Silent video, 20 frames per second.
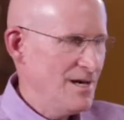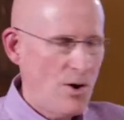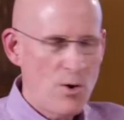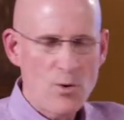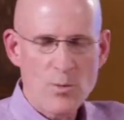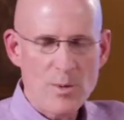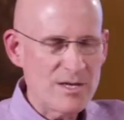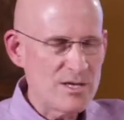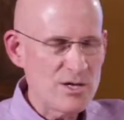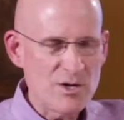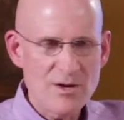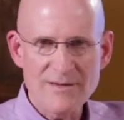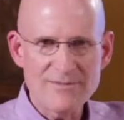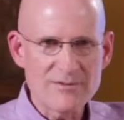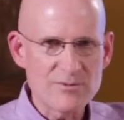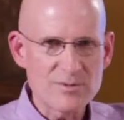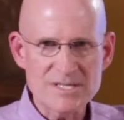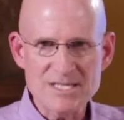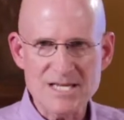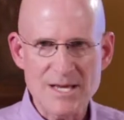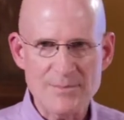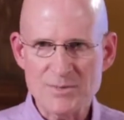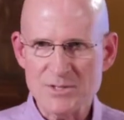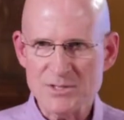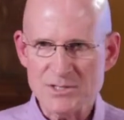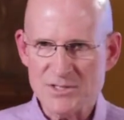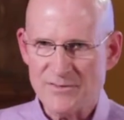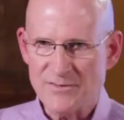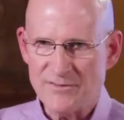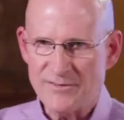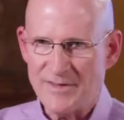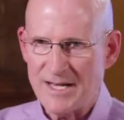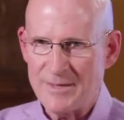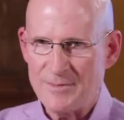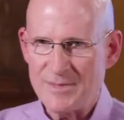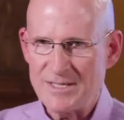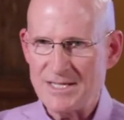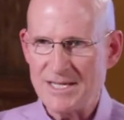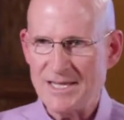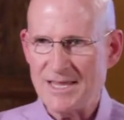or whether you have the receptors for
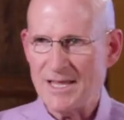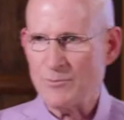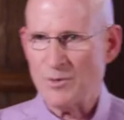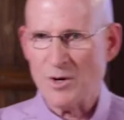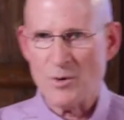vitamin D that